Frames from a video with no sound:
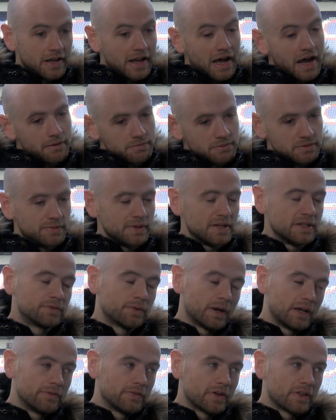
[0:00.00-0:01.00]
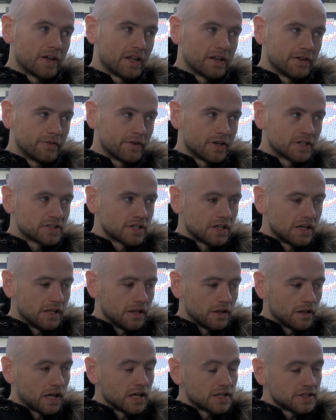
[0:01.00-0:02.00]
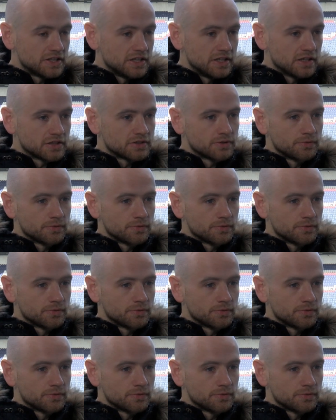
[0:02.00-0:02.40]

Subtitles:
and that happened to be the 25th anniversary of last year,